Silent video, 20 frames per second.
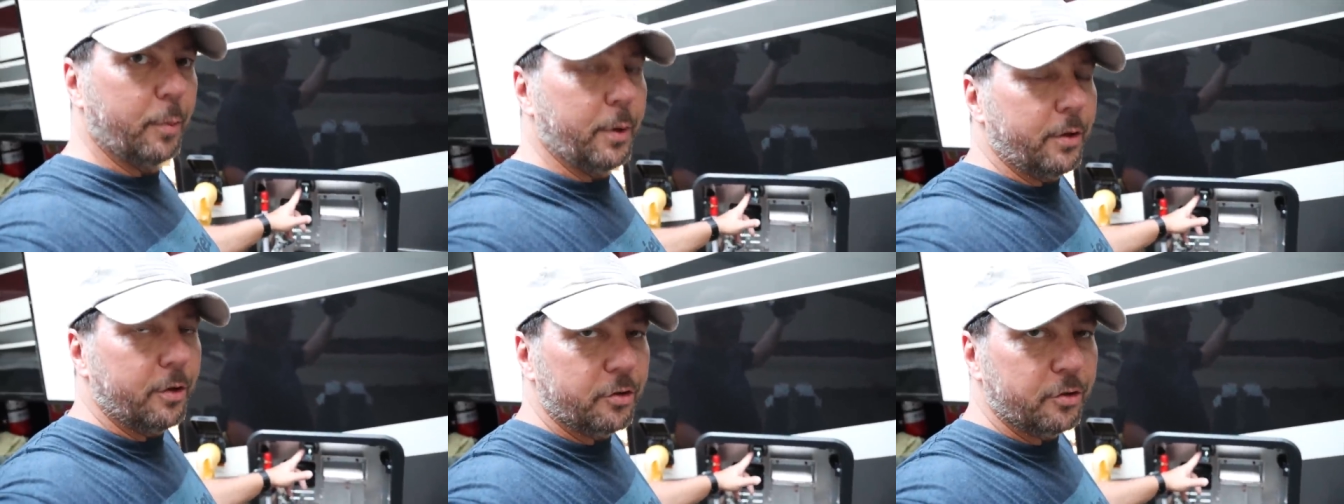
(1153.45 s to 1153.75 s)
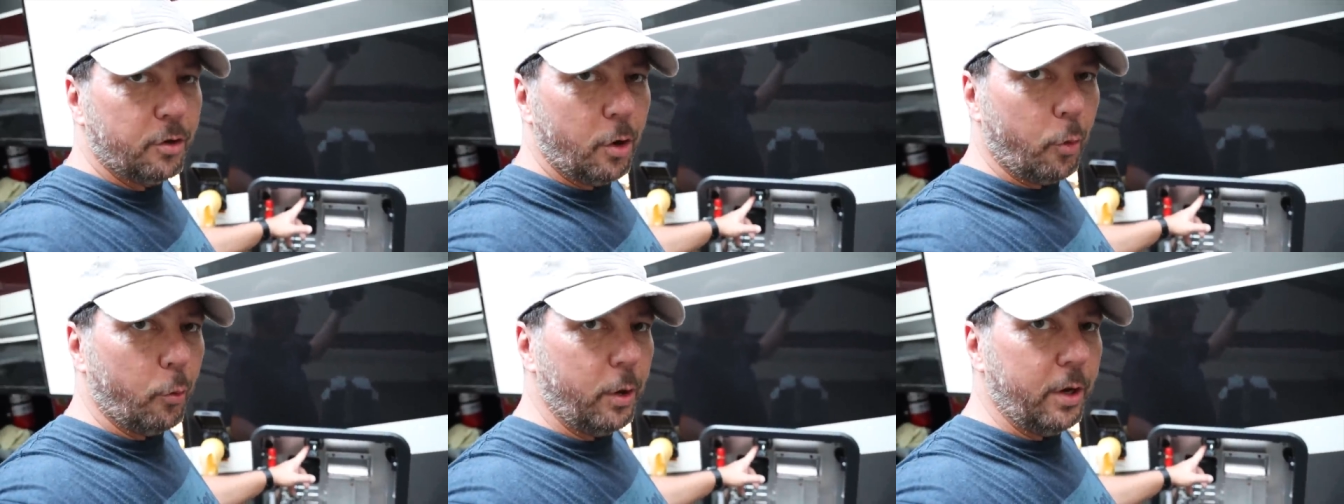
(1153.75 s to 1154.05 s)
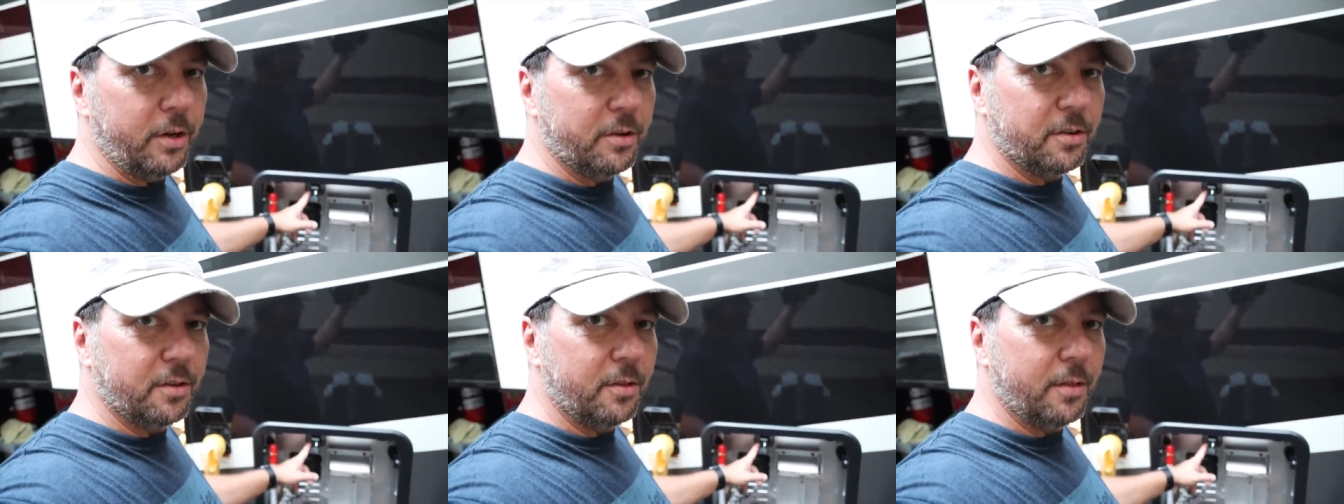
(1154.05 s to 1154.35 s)
but there's no
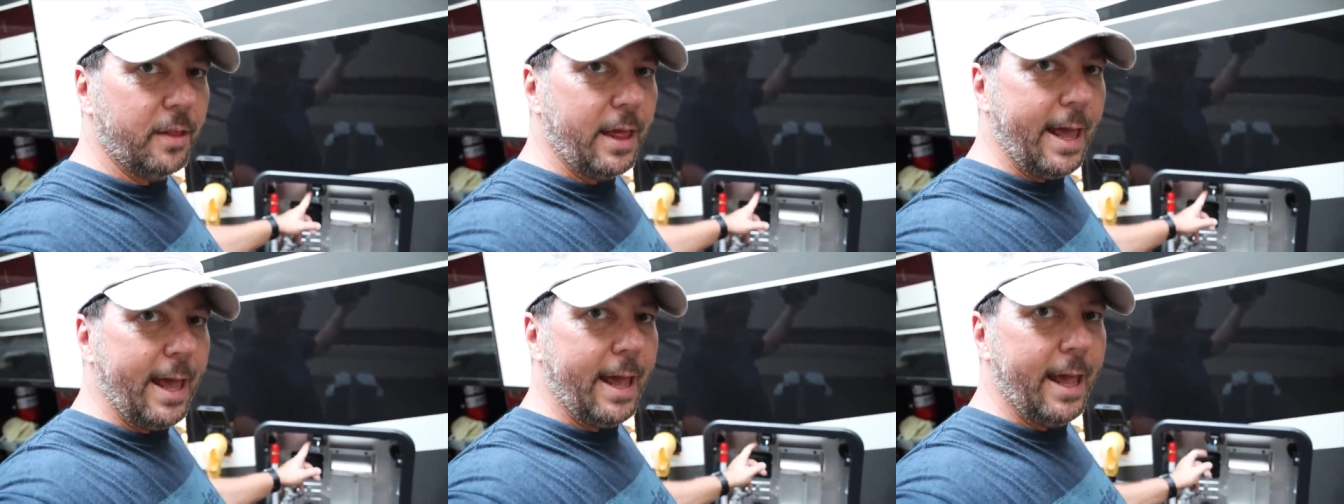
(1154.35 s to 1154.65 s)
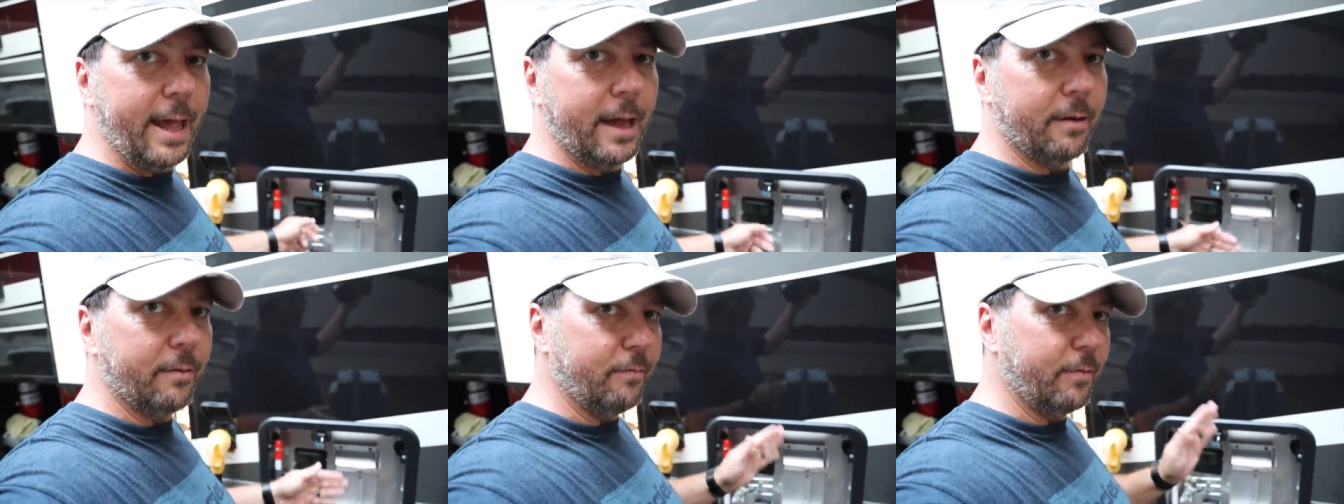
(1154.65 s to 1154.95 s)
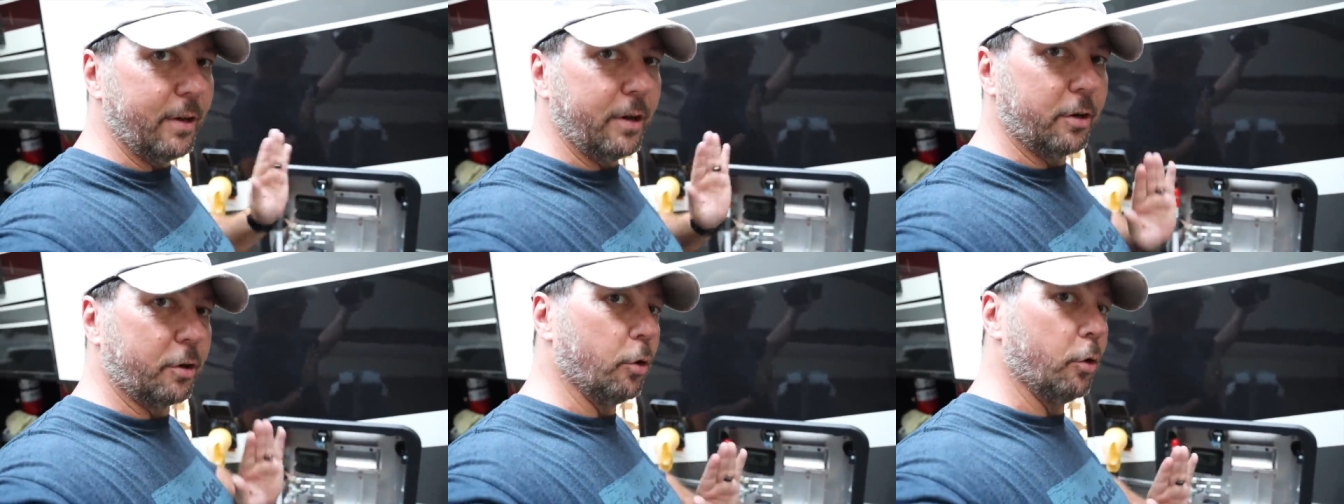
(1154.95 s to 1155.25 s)
reason that
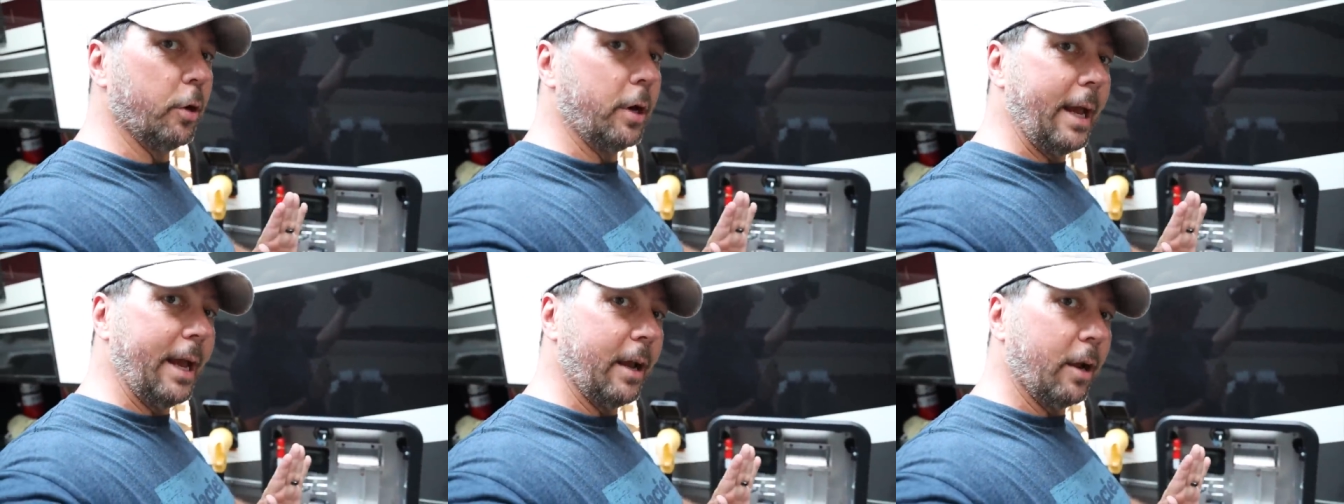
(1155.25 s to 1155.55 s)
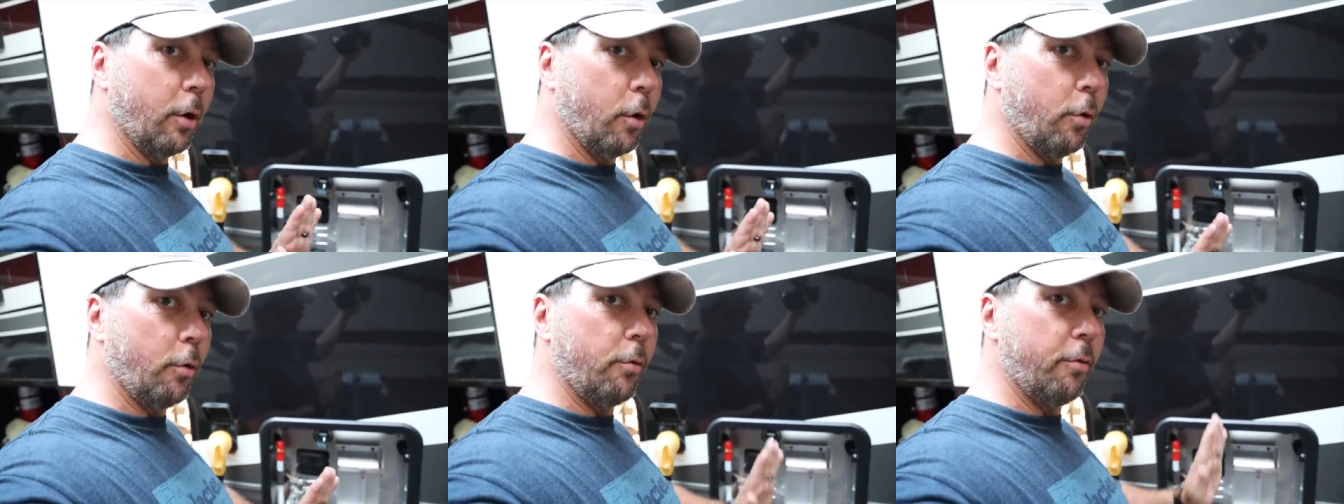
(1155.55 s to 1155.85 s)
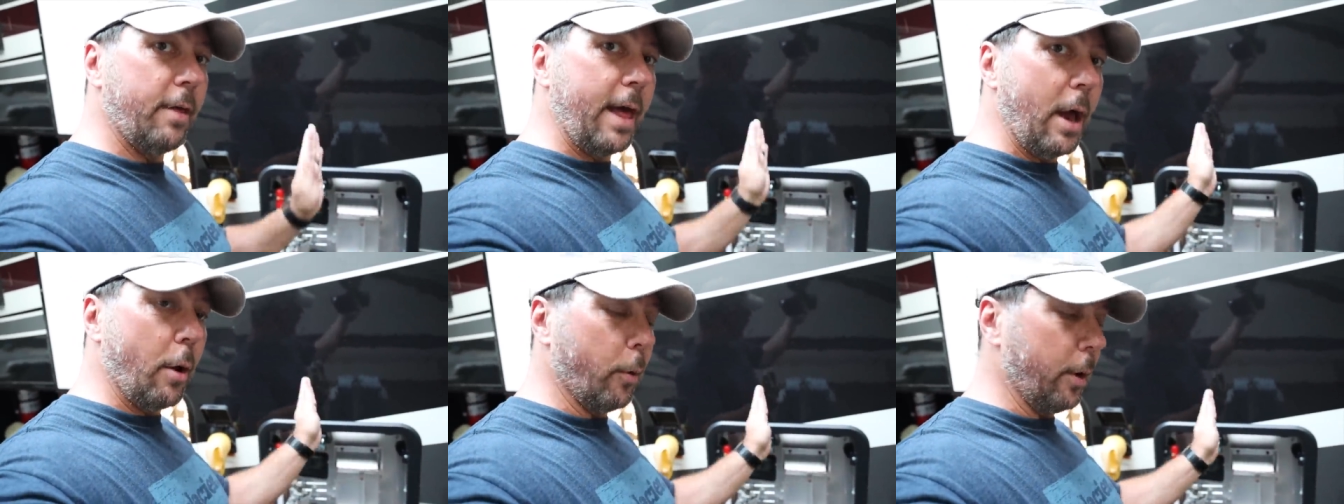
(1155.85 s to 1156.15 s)
vinegar can't go that